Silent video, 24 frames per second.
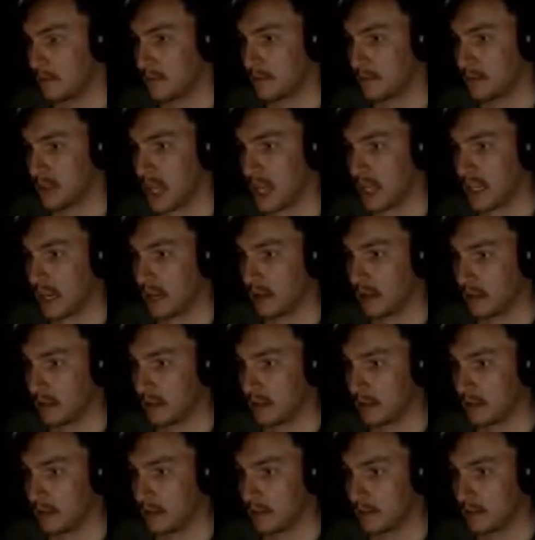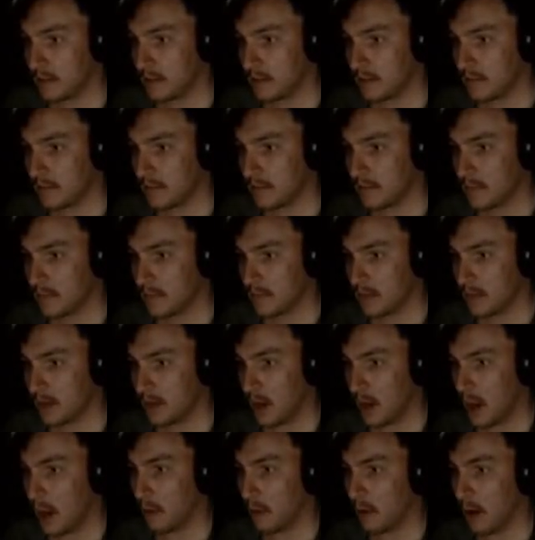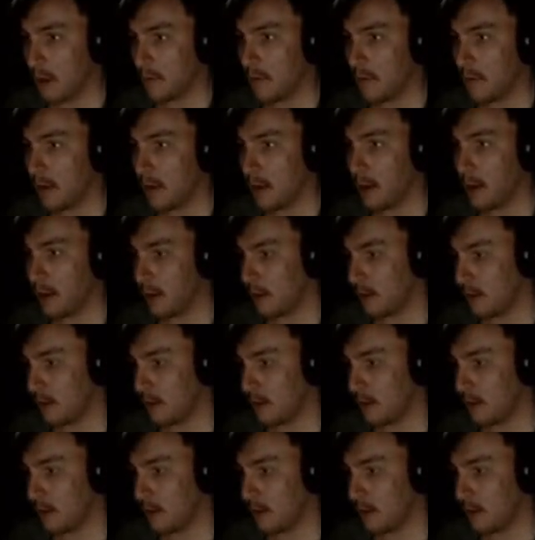shaking. Oh, my green one. Oh, over here.